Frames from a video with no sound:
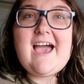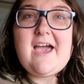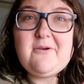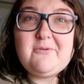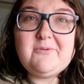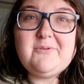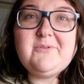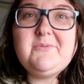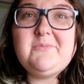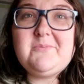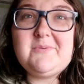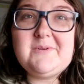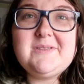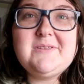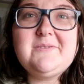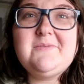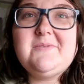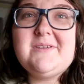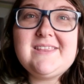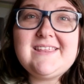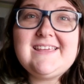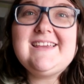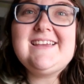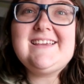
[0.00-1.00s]
I was really,
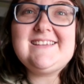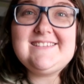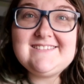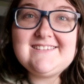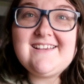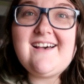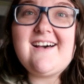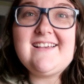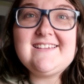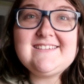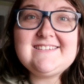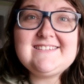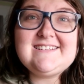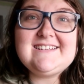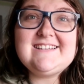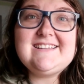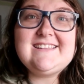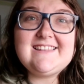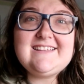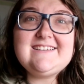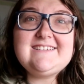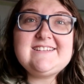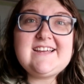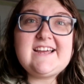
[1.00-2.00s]
really
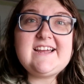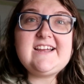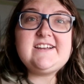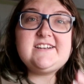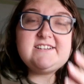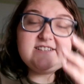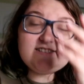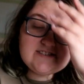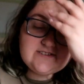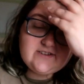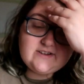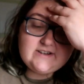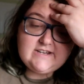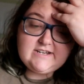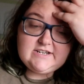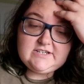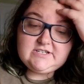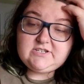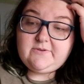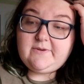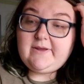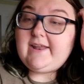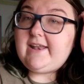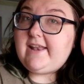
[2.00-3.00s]
exhaustedly tired, so I
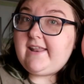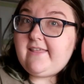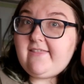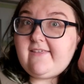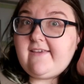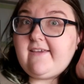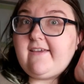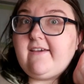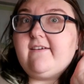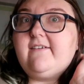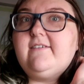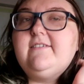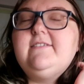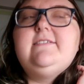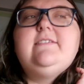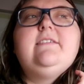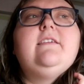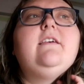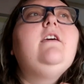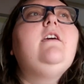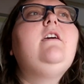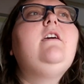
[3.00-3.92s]
didn't do anything else.